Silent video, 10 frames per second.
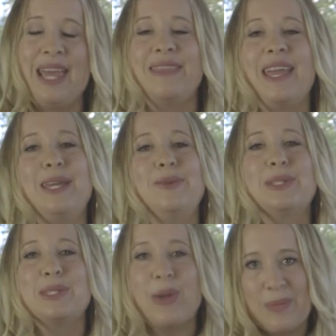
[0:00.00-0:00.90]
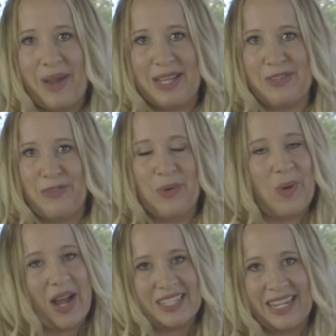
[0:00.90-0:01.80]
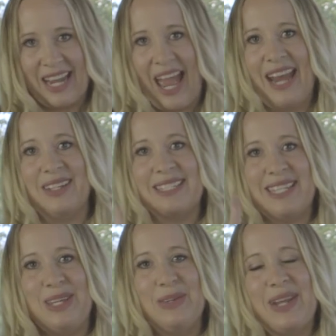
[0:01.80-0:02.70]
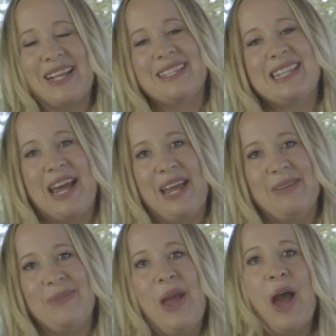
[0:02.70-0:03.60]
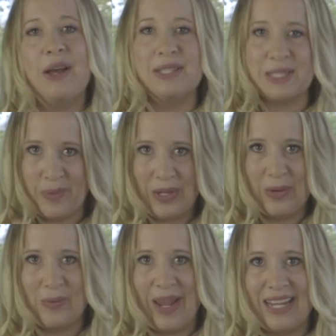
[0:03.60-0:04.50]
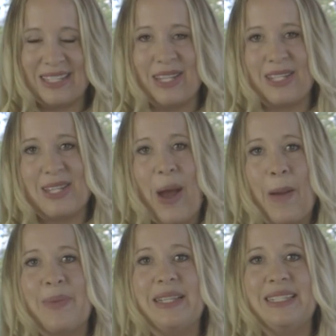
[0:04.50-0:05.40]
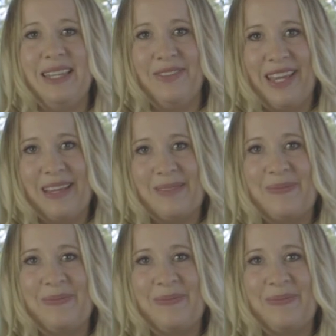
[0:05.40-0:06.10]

Thank you so much for watching, and I'll see you next time on Speak Your Way to the Top TV.